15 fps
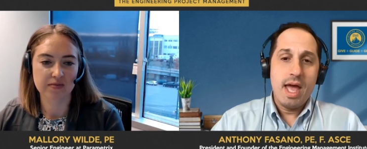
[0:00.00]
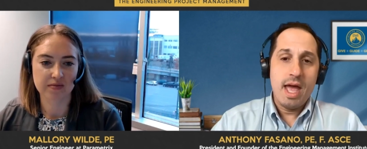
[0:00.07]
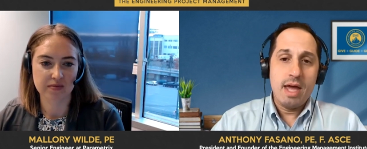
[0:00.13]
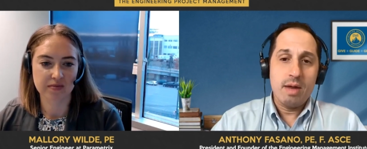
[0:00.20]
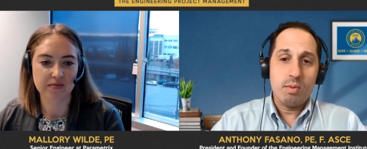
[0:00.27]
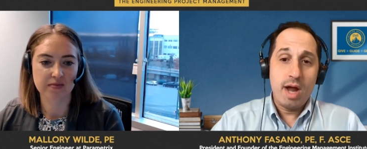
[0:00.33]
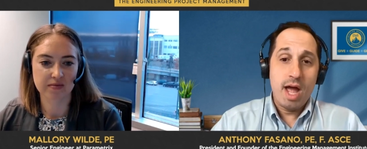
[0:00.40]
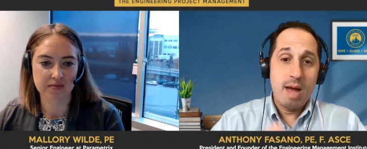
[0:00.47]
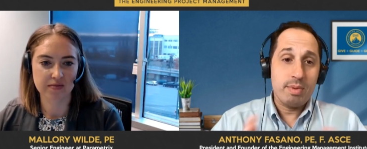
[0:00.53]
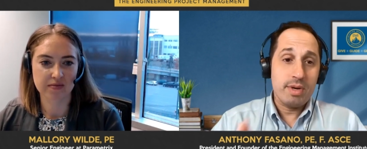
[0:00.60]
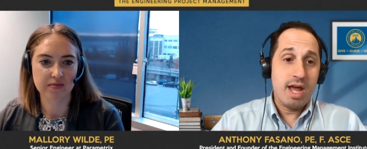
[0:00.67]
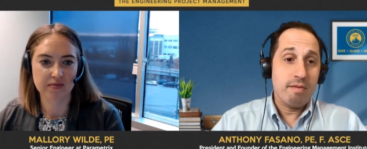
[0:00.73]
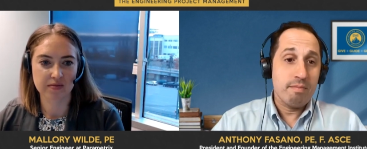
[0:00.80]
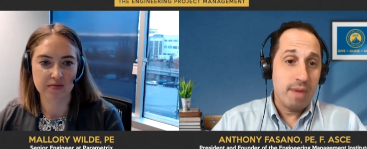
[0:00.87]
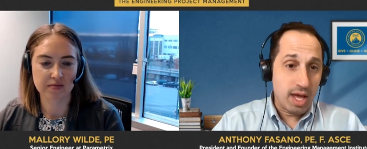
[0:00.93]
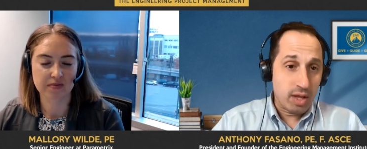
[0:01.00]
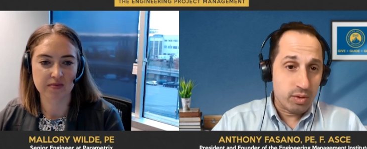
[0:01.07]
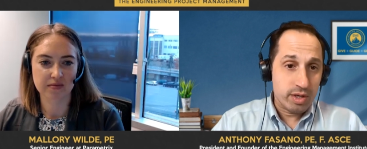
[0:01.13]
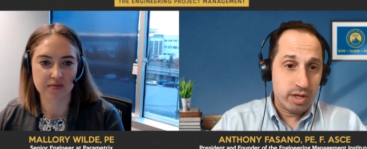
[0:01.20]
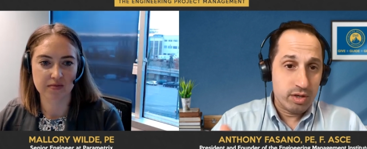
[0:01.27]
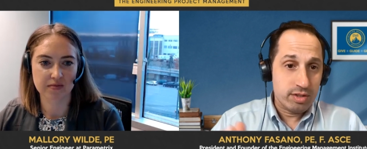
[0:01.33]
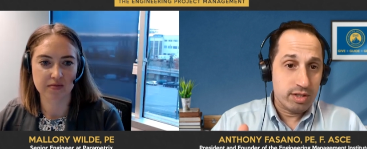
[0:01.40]
Speaker 1: And we're happy to have
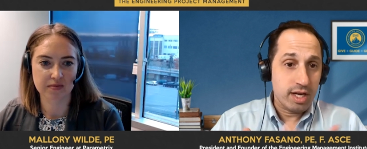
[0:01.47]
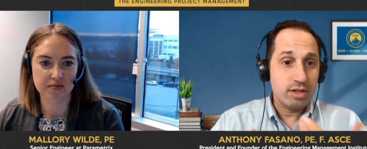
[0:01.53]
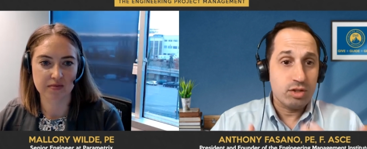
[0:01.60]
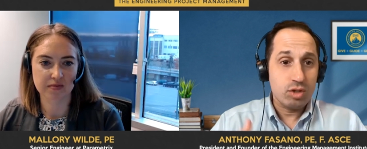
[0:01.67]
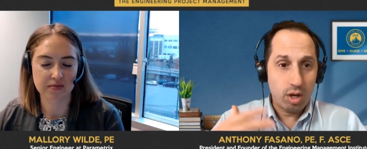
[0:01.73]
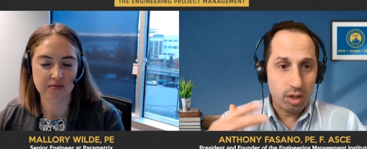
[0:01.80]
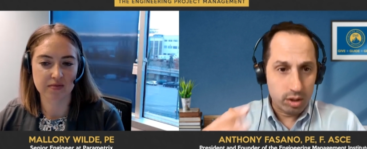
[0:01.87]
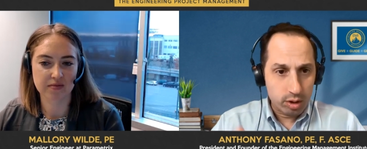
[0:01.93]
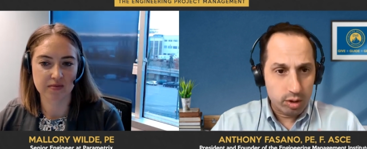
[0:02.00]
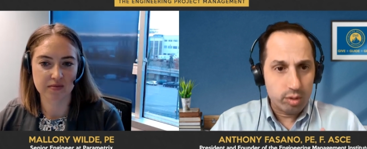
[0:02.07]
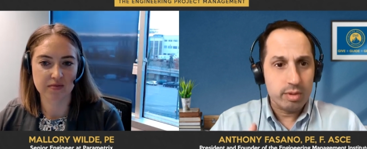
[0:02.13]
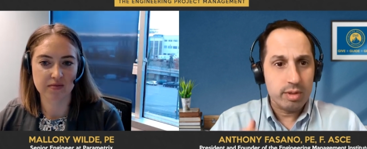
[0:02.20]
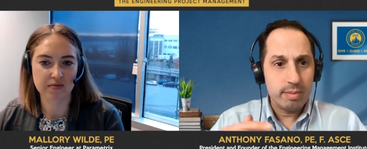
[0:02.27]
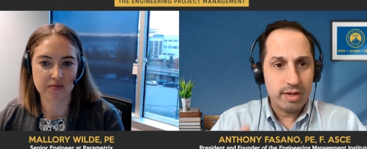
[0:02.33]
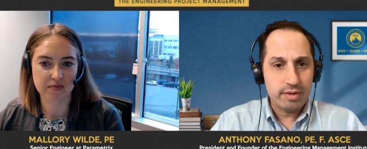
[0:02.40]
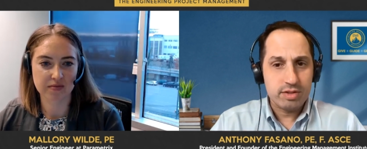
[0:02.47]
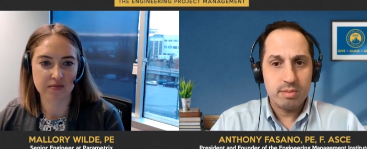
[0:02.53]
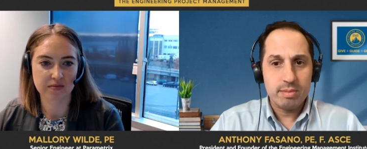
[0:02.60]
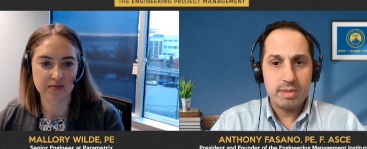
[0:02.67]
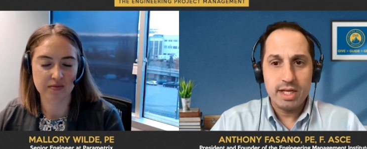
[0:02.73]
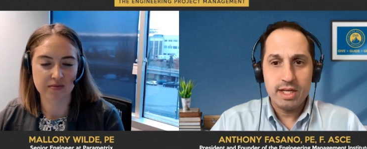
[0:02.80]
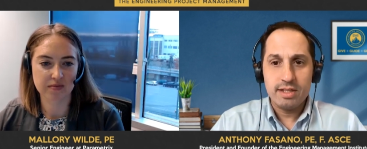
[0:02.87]
Mallory here today to talk a little bit about
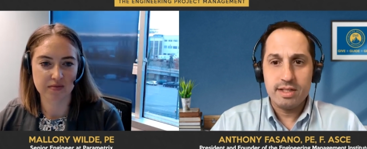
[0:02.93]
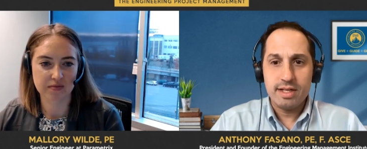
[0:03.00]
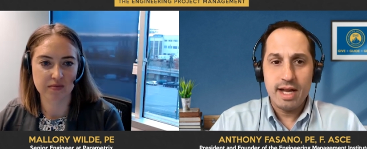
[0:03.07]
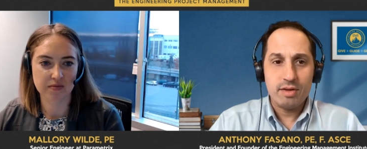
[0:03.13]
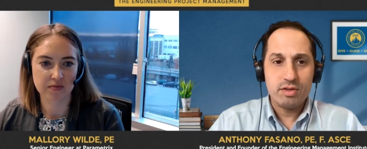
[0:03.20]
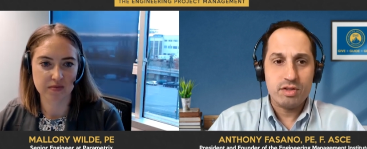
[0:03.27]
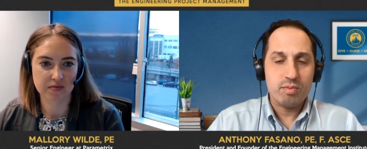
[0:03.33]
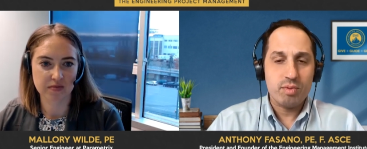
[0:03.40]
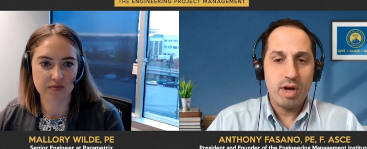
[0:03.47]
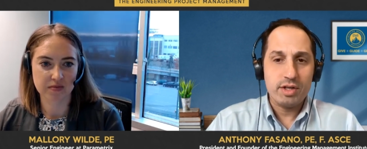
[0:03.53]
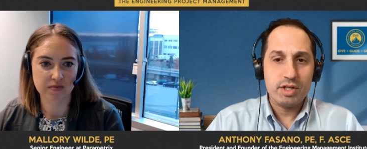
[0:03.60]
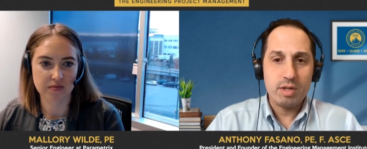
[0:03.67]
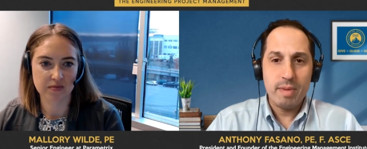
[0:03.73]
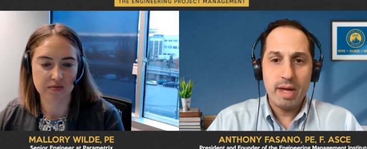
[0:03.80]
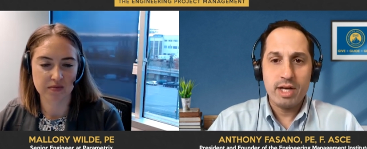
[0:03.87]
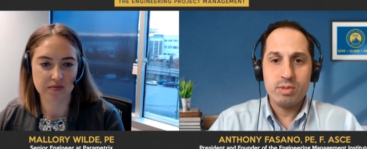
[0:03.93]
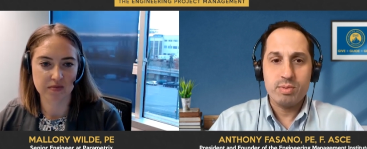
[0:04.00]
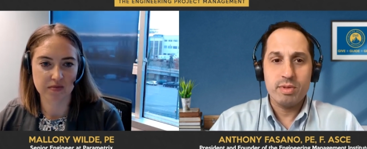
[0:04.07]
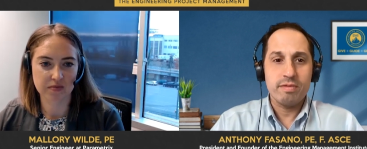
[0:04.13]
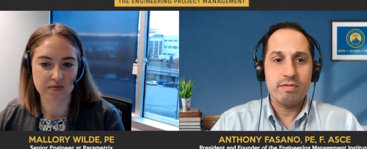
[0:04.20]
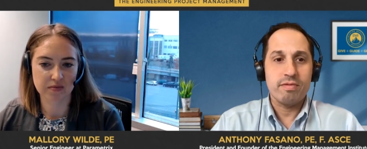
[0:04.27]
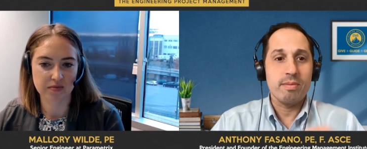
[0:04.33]
some of the ins and outs of project
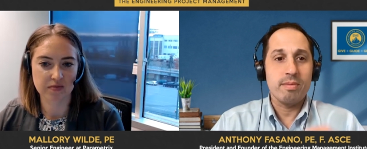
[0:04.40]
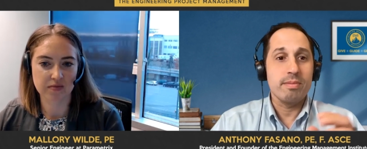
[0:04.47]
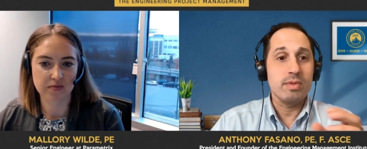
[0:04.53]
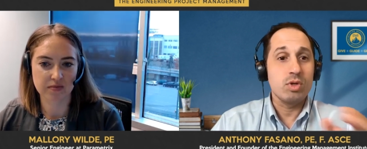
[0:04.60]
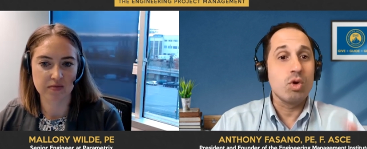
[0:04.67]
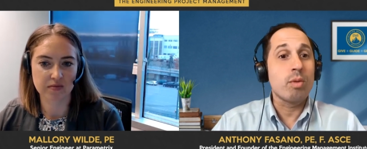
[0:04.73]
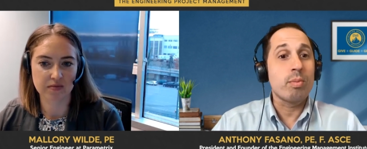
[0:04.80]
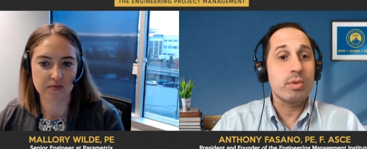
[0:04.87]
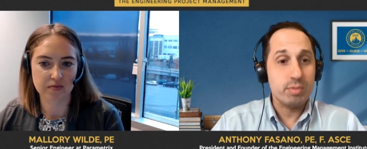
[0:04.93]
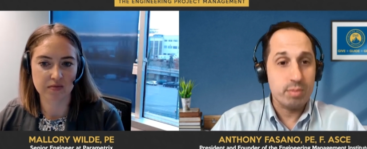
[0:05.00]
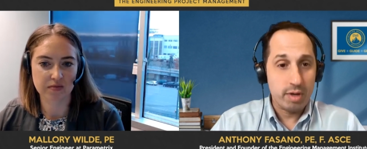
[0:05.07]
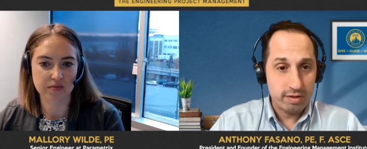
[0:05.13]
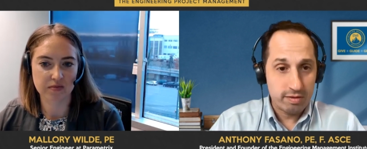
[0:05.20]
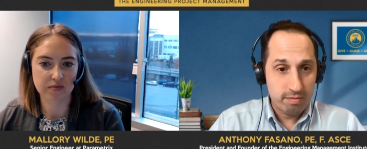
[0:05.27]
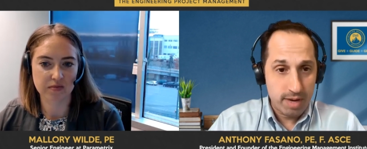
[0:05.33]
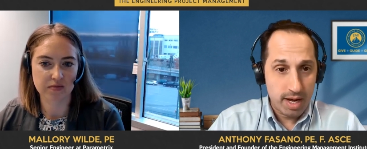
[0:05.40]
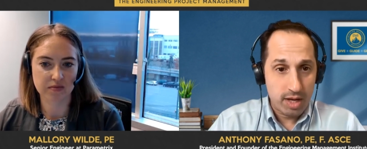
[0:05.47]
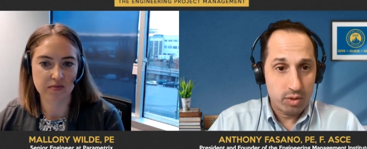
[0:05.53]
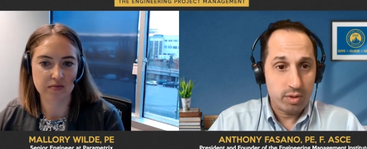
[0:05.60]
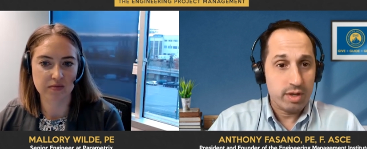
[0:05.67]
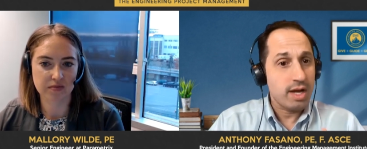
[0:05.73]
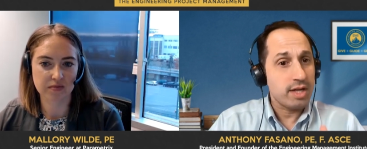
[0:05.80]
management from your perspective,
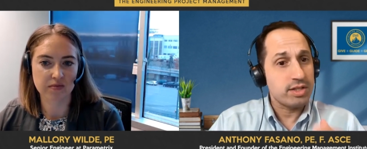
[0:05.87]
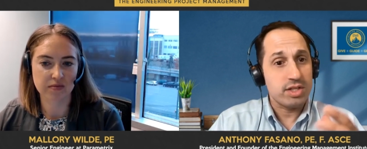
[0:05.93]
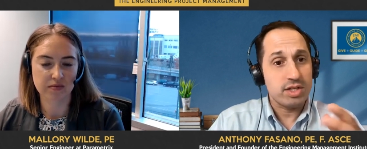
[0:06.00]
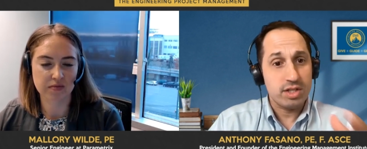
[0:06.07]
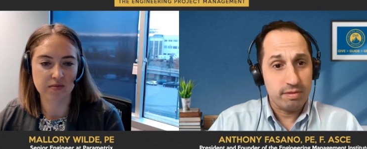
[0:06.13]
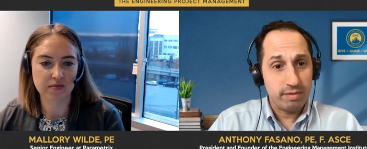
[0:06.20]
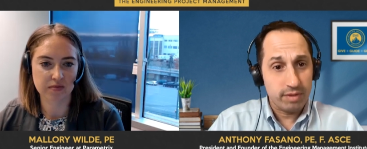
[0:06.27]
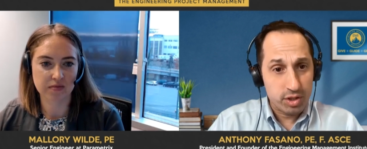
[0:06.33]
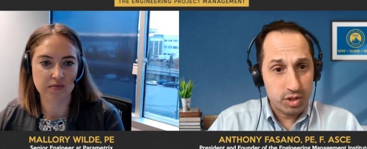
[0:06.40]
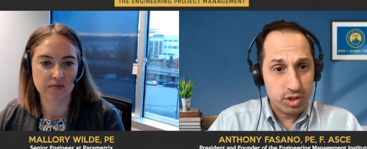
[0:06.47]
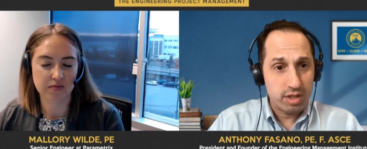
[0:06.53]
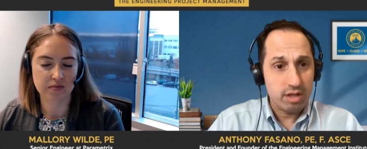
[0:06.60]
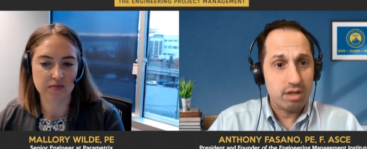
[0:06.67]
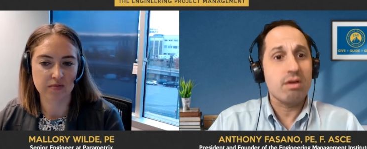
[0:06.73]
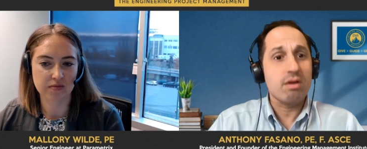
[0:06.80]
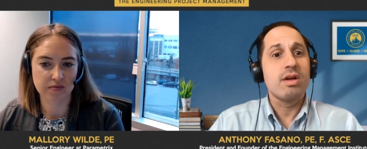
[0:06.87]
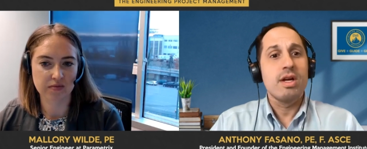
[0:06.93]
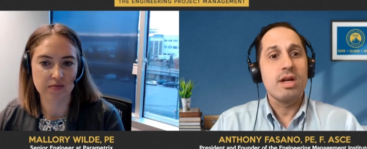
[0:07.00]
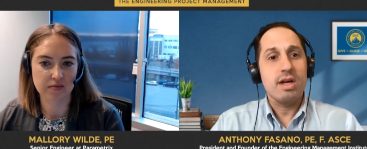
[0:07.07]
Mallory, as a civil engineer,